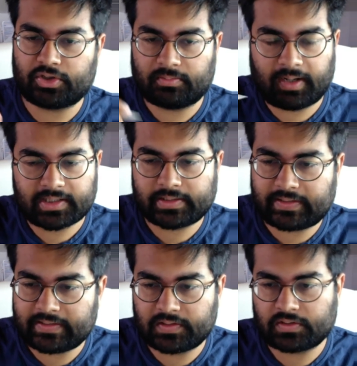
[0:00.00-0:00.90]
your master
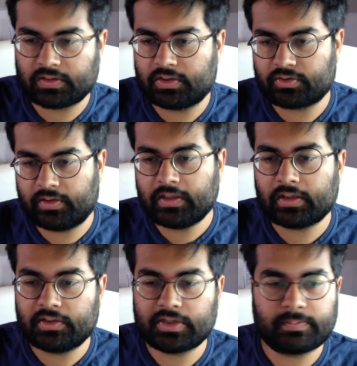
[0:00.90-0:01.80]
thesis search, your
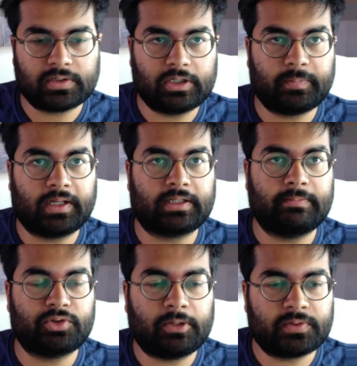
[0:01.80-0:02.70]
internship search,
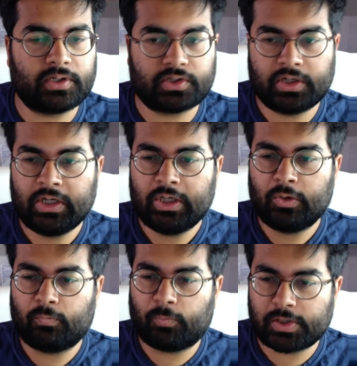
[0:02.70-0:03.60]
part-time job search,
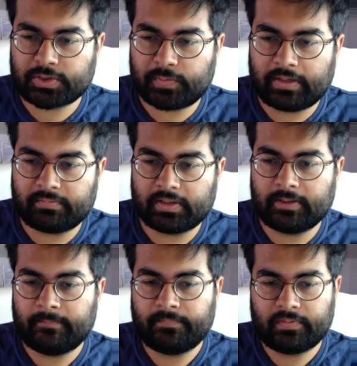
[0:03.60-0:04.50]
whatsoever,